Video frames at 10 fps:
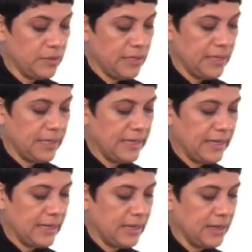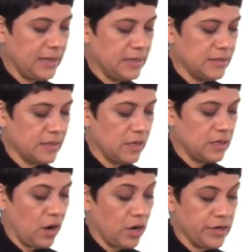He is
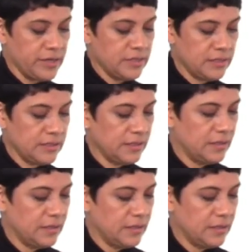an artist.